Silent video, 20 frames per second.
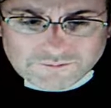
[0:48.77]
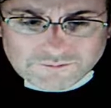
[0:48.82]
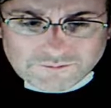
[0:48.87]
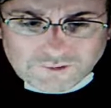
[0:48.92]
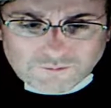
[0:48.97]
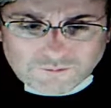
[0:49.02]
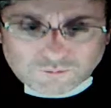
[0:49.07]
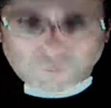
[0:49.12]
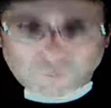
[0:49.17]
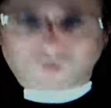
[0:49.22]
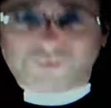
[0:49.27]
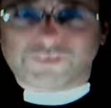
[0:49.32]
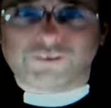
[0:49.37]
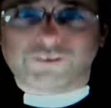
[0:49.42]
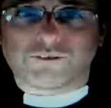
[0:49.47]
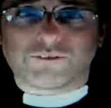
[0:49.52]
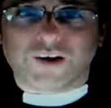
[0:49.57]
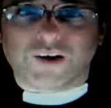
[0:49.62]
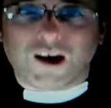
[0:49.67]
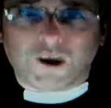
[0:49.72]
of one's
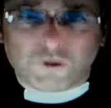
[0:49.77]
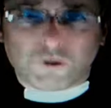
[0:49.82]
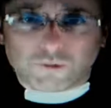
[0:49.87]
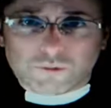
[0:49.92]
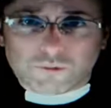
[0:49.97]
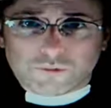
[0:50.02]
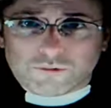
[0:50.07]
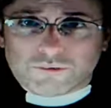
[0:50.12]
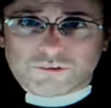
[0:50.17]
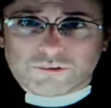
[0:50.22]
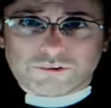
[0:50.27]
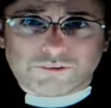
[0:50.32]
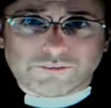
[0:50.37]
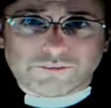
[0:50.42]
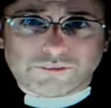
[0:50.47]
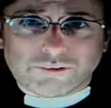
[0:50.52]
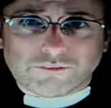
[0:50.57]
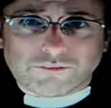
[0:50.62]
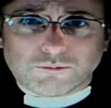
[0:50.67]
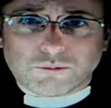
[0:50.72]
vows,
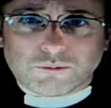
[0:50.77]
of